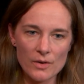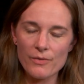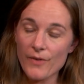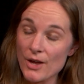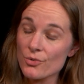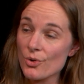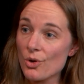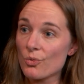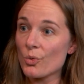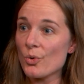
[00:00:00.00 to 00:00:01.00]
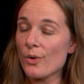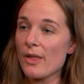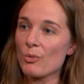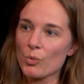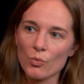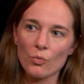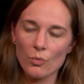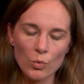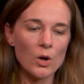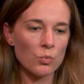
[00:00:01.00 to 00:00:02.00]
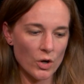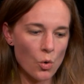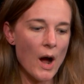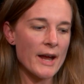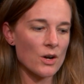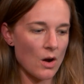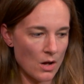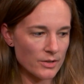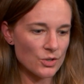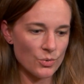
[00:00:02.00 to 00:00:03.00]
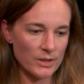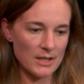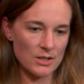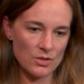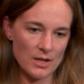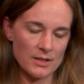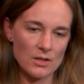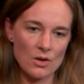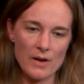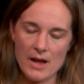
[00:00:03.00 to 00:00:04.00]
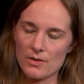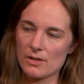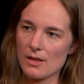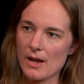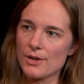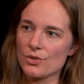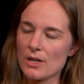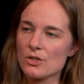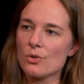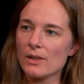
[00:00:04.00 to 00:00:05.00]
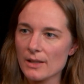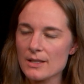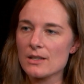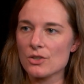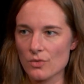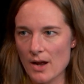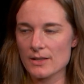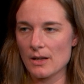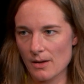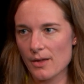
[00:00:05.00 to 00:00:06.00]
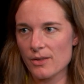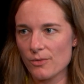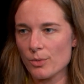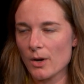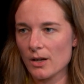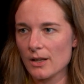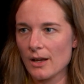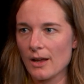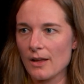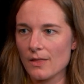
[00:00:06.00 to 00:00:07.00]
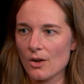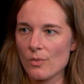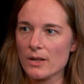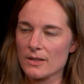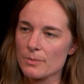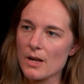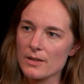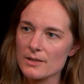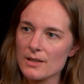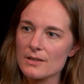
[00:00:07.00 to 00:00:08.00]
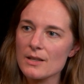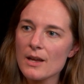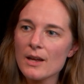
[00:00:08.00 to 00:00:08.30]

federal rule that will require all school districts around the country to at least address unhealthy food marketing in their wellness policies.